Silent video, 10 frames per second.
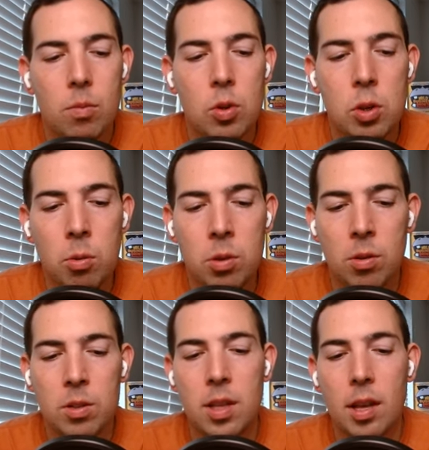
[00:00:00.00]

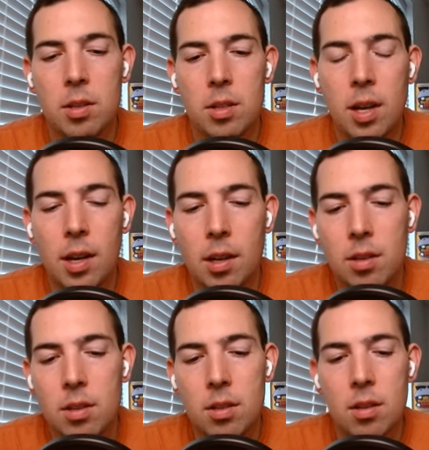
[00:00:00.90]
users that's
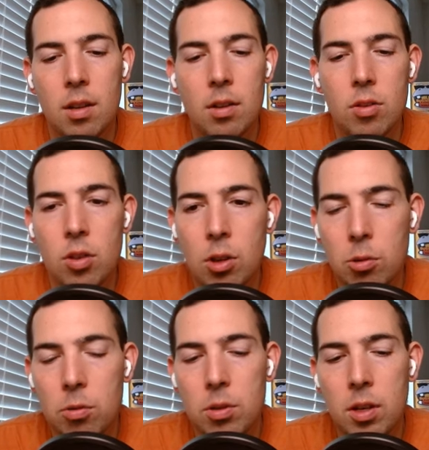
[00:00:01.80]
changed is
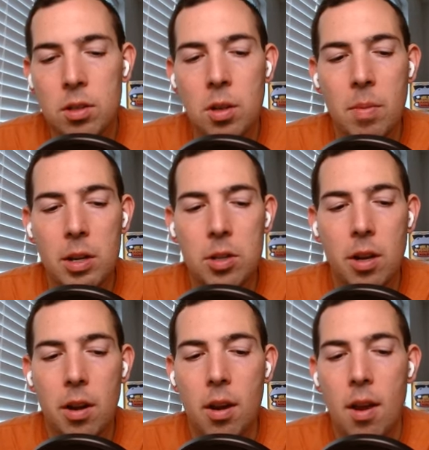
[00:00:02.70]
huge, as you
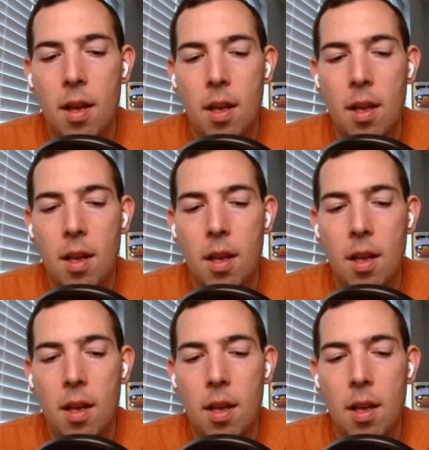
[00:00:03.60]
mentioned.